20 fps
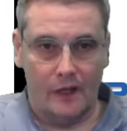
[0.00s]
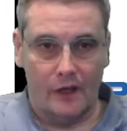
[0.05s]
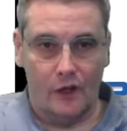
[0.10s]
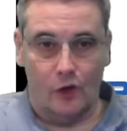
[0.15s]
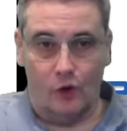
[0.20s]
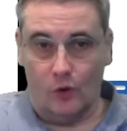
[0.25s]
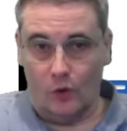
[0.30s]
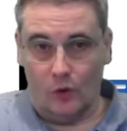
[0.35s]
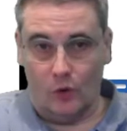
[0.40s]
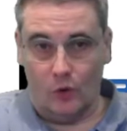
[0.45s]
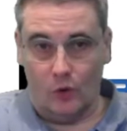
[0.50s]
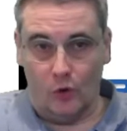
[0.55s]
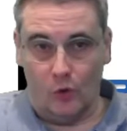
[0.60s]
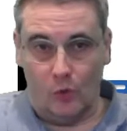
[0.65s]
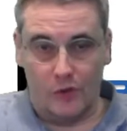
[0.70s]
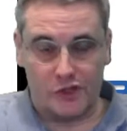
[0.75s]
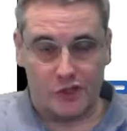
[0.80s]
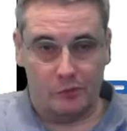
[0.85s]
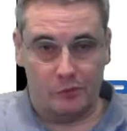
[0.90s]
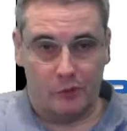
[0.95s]
Or
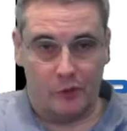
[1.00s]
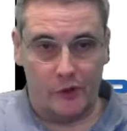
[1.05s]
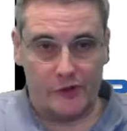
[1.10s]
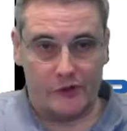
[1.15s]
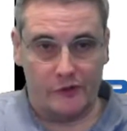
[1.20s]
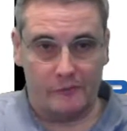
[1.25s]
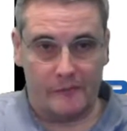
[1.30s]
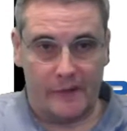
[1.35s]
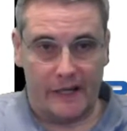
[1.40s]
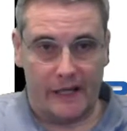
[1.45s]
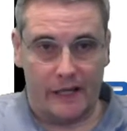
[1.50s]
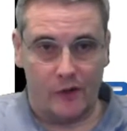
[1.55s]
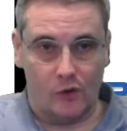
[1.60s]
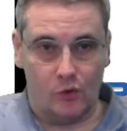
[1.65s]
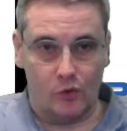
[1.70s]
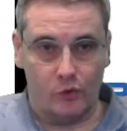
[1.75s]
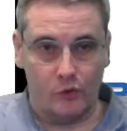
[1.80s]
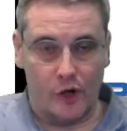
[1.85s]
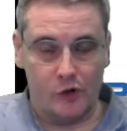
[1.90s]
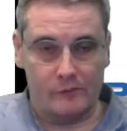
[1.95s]
what's the point of making
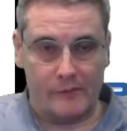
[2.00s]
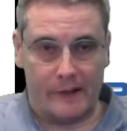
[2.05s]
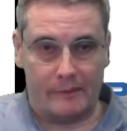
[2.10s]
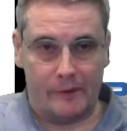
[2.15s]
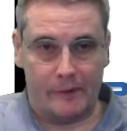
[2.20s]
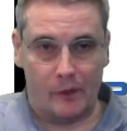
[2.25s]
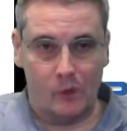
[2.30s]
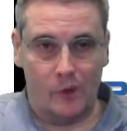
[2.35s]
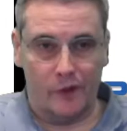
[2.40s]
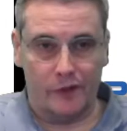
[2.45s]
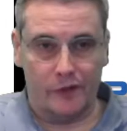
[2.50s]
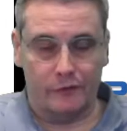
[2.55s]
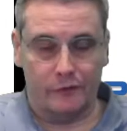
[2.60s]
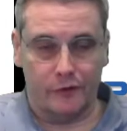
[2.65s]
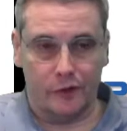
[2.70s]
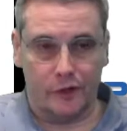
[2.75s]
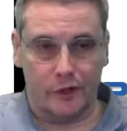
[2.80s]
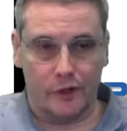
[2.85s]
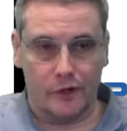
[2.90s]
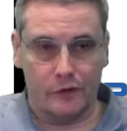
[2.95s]
all road mapping
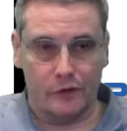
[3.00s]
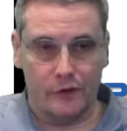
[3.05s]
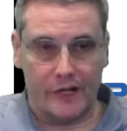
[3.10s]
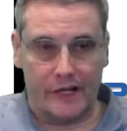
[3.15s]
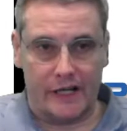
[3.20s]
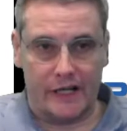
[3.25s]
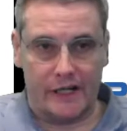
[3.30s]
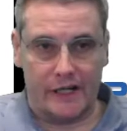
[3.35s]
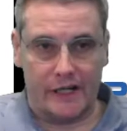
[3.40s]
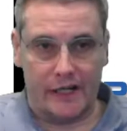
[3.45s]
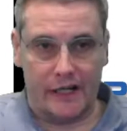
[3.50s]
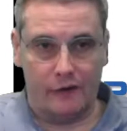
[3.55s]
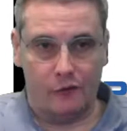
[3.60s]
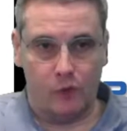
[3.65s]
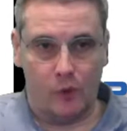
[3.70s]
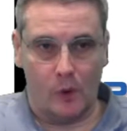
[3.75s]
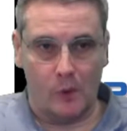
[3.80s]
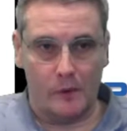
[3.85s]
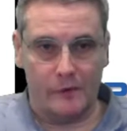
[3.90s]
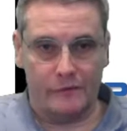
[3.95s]
wonderful and green
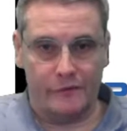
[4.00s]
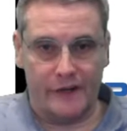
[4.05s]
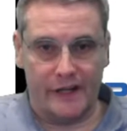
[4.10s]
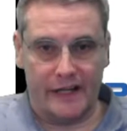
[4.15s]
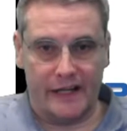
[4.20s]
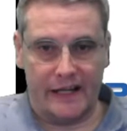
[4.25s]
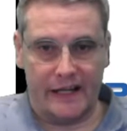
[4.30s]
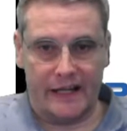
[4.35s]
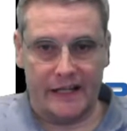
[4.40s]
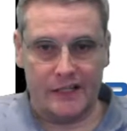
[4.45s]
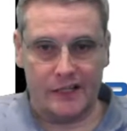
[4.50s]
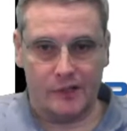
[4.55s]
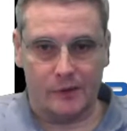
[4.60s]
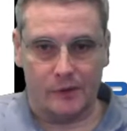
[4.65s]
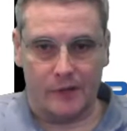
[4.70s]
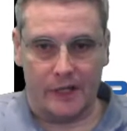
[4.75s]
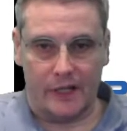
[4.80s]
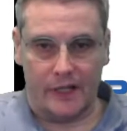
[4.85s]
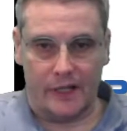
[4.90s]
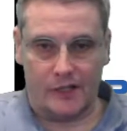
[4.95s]
if what we're feeding into
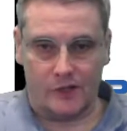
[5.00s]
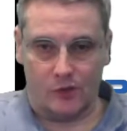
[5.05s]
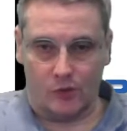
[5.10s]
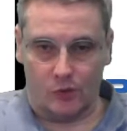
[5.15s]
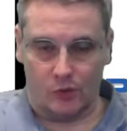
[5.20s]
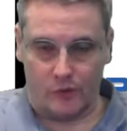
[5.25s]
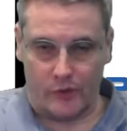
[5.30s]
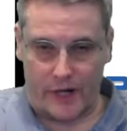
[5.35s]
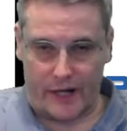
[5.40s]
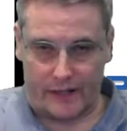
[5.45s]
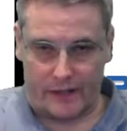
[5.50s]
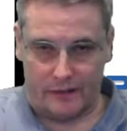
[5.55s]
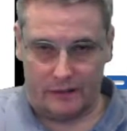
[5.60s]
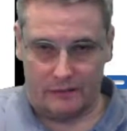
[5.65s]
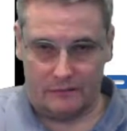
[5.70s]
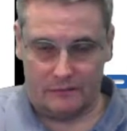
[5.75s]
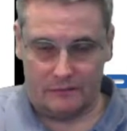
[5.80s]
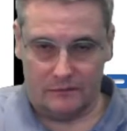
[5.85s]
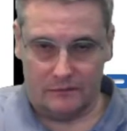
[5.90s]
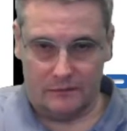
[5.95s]
it is all red?
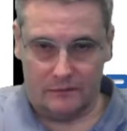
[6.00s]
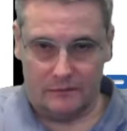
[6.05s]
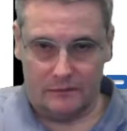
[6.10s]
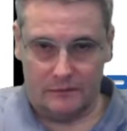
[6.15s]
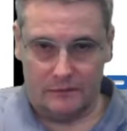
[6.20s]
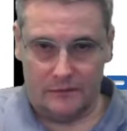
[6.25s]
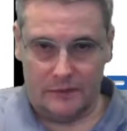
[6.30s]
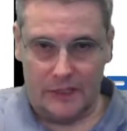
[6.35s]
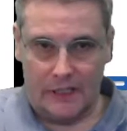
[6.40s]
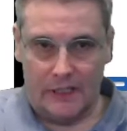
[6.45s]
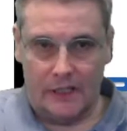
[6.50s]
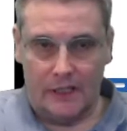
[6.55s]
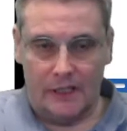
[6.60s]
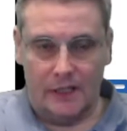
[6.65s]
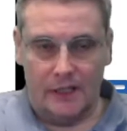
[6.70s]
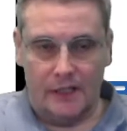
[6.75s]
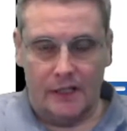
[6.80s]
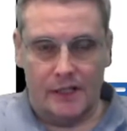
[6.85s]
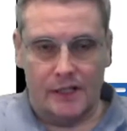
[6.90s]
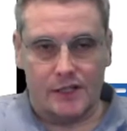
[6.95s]

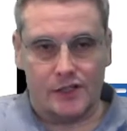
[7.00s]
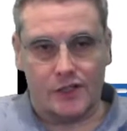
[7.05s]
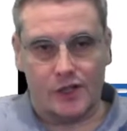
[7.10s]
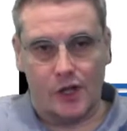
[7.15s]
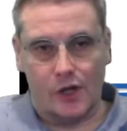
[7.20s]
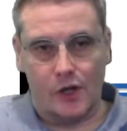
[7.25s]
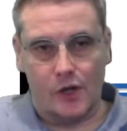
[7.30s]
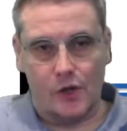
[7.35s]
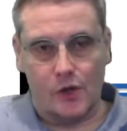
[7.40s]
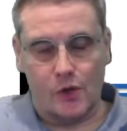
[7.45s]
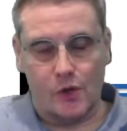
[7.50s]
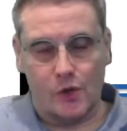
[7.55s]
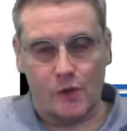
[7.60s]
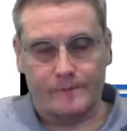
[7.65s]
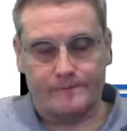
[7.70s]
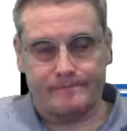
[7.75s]
So,